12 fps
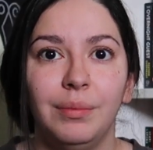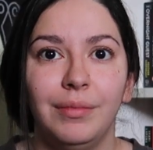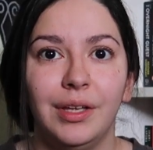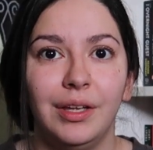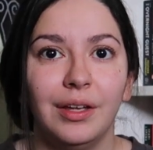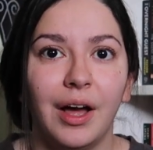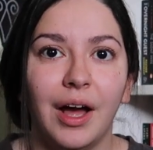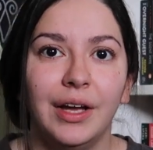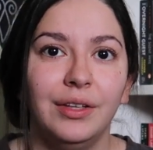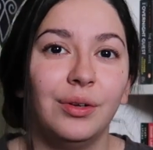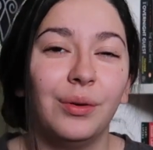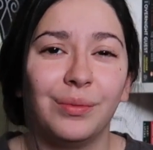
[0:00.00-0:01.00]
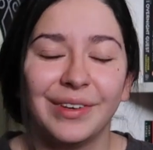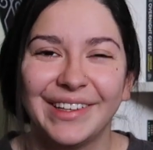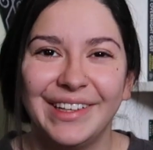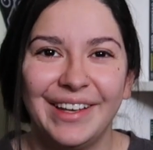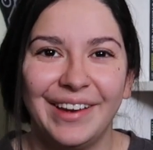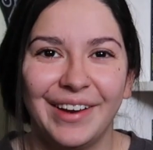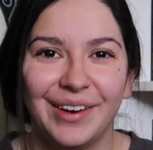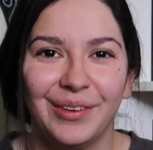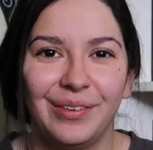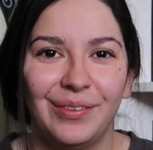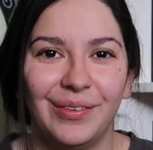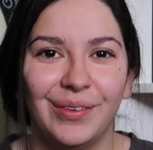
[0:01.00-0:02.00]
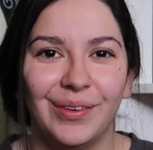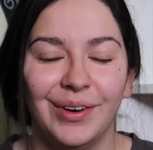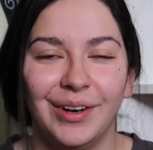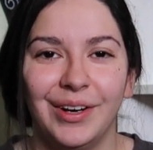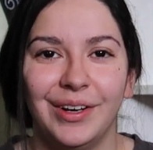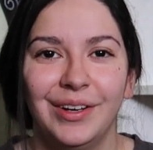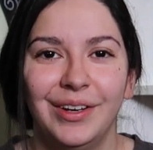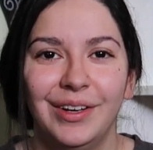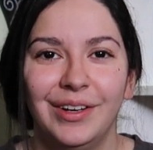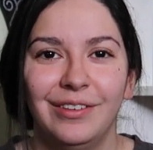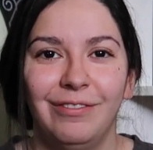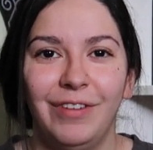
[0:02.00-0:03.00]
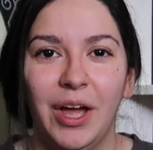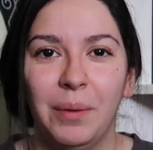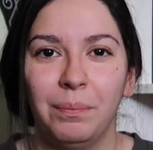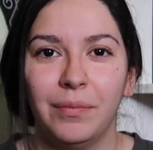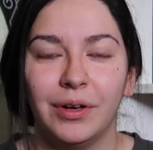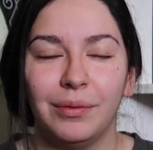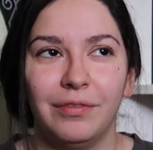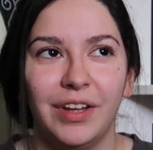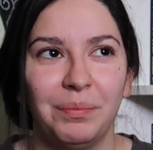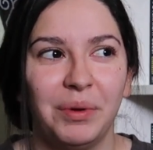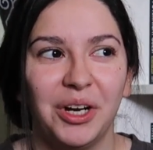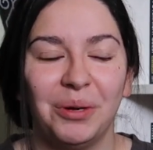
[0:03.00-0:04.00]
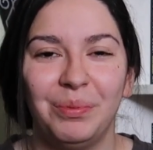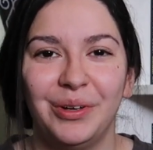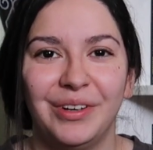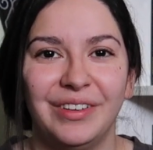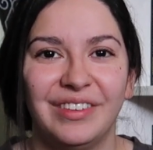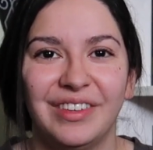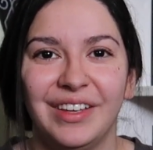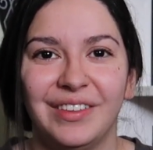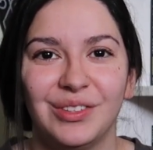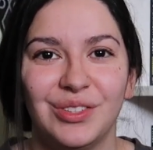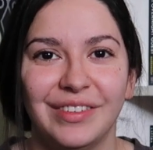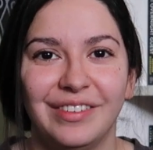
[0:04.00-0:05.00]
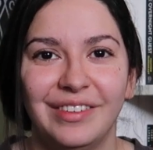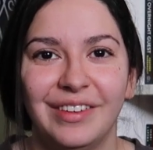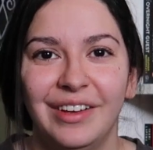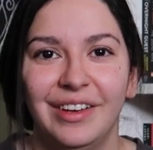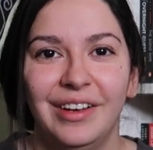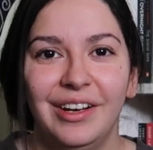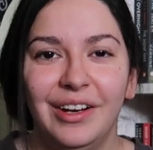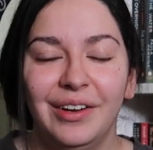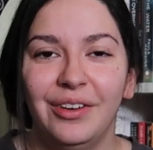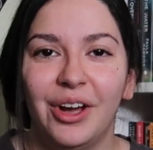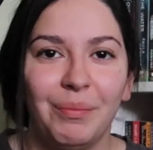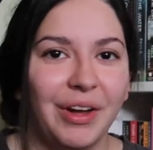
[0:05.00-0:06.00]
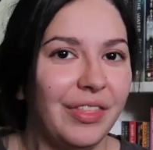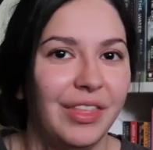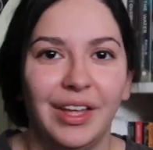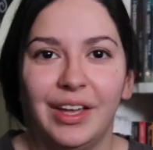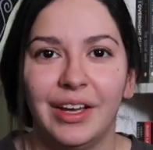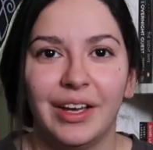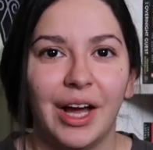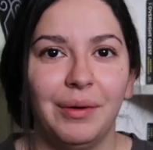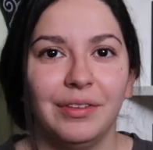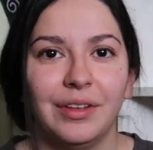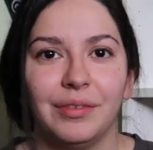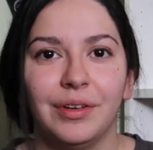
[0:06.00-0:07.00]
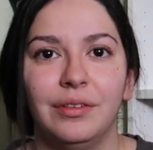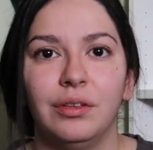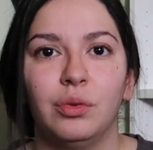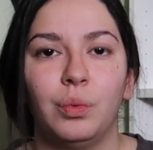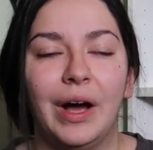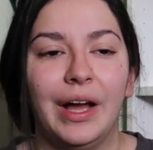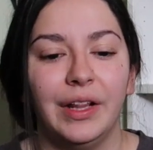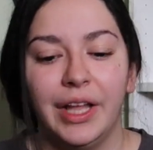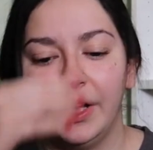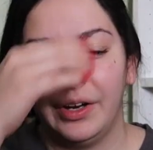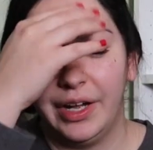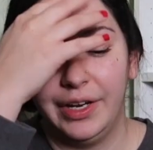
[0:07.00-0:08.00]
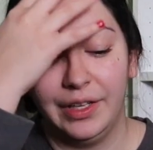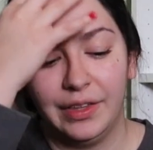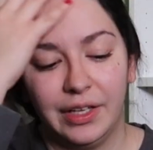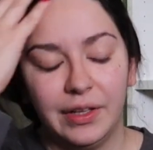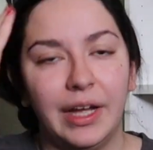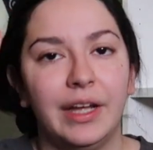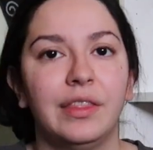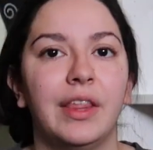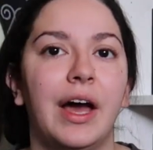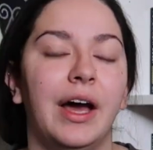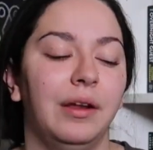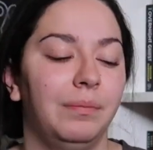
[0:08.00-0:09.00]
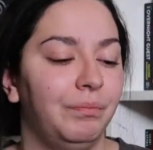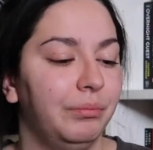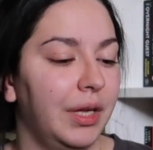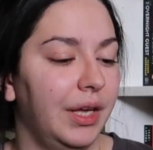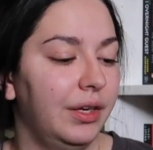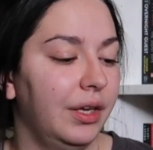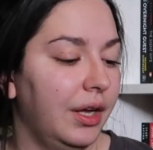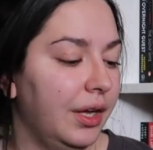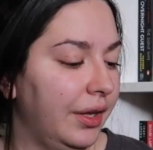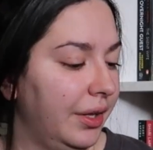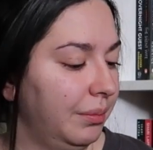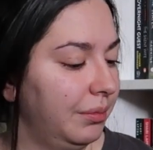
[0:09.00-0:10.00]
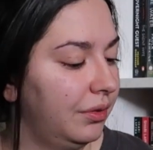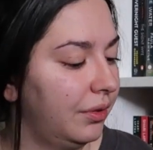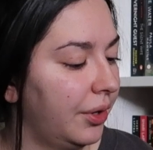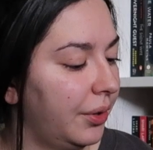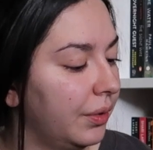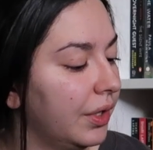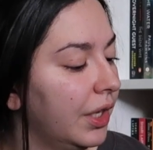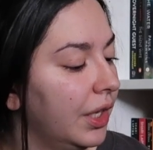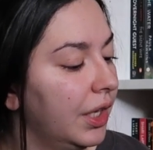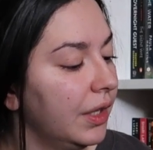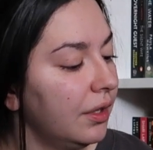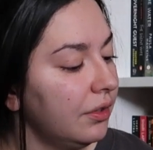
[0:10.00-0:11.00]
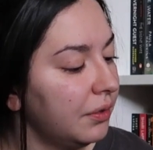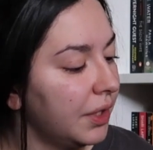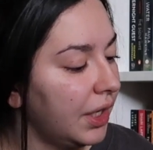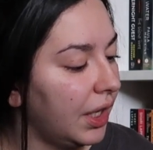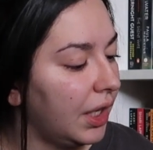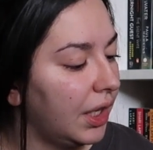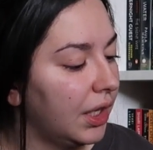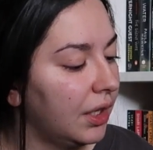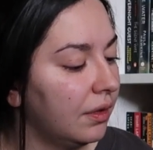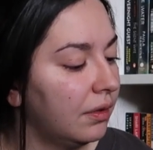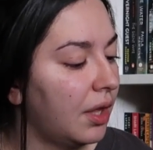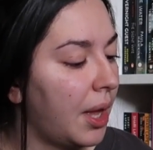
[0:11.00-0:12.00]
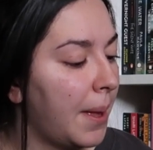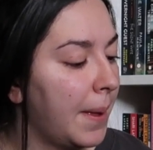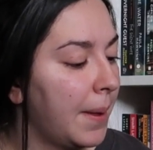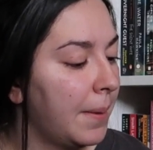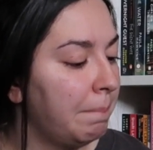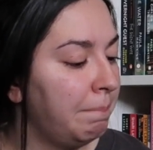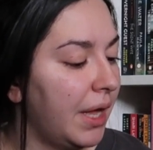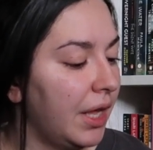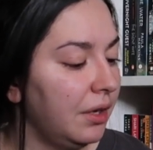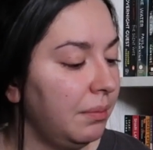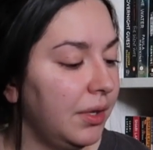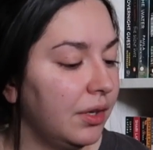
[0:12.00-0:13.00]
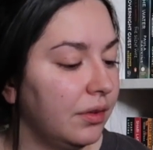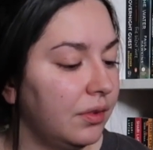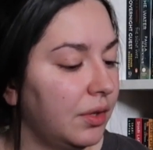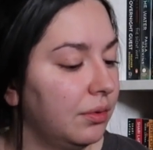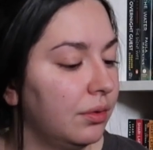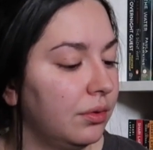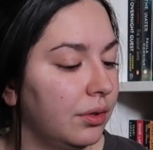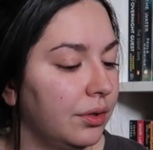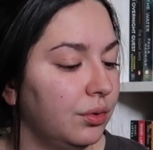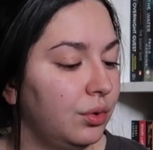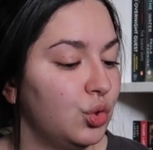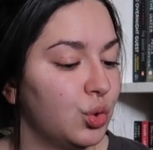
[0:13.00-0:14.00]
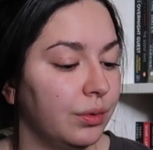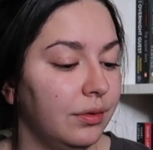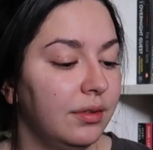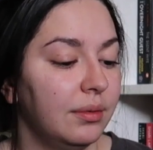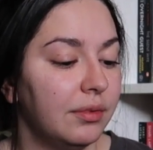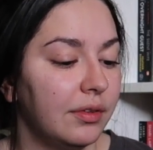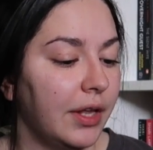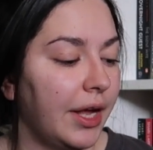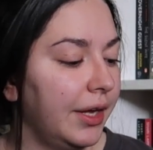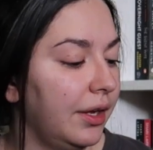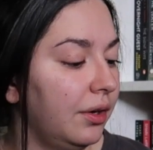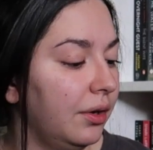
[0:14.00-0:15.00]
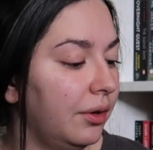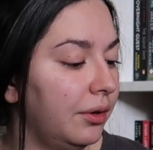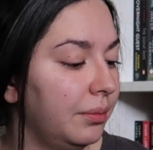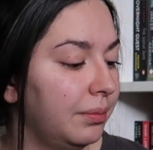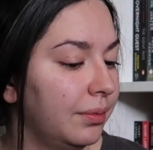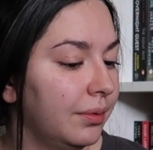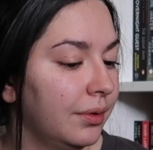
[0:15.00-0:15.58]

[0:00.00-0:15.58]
me, I don't really care for vampire books. Like, they're just not my thing. I was never into Twilight or anything like that. But so this one is Ben Mears has returned to Jerusalem's Lot and hopes